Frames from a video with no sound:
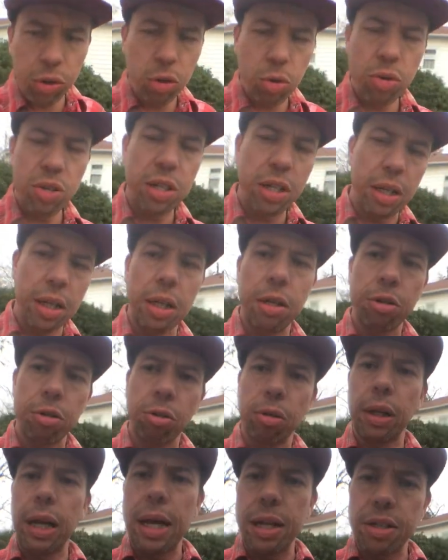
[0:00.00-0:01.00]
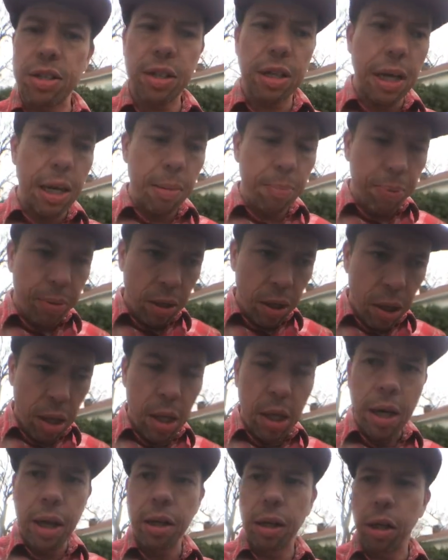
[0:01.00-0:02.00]
use it in your landscape
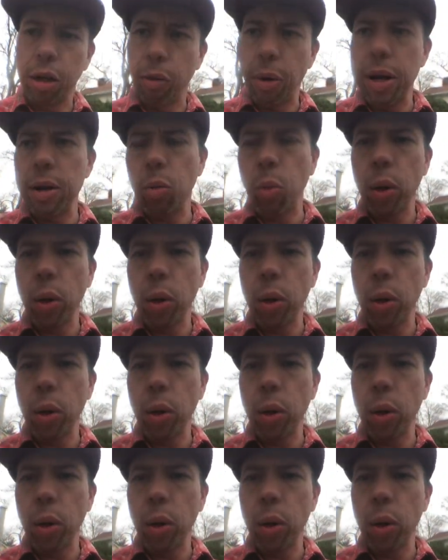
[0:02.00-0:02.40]
in a great